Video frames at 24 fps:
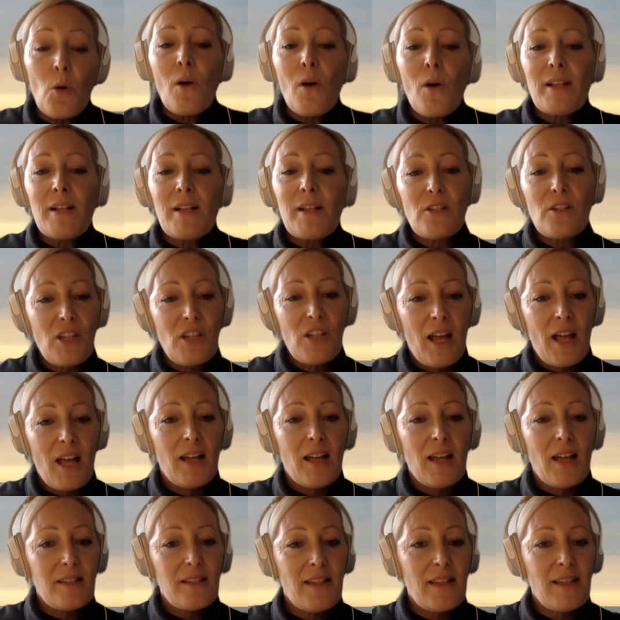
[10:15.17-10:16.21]
or as a
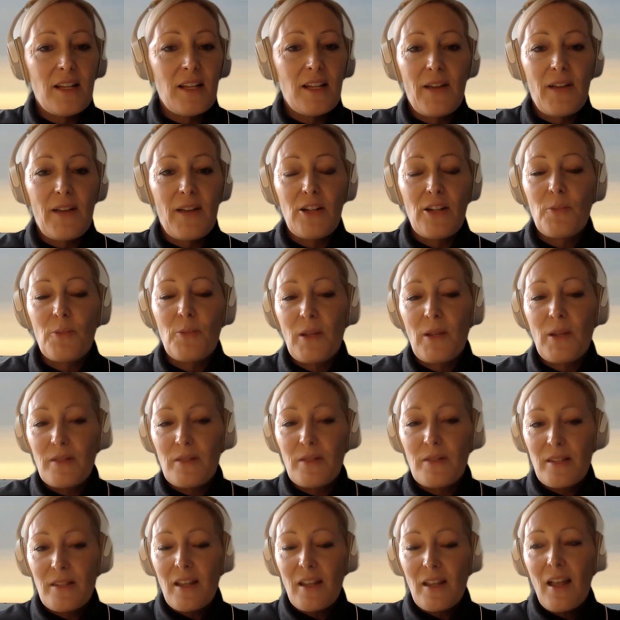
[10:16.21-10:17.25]
shared set of
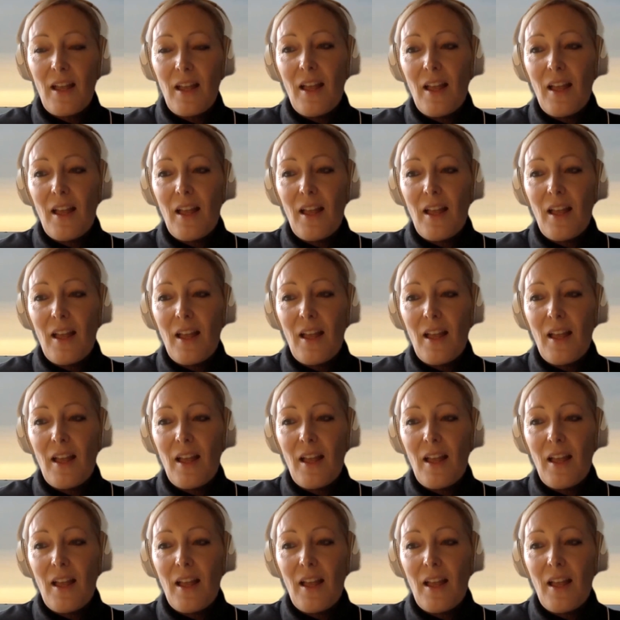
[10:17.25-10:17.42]
attributes.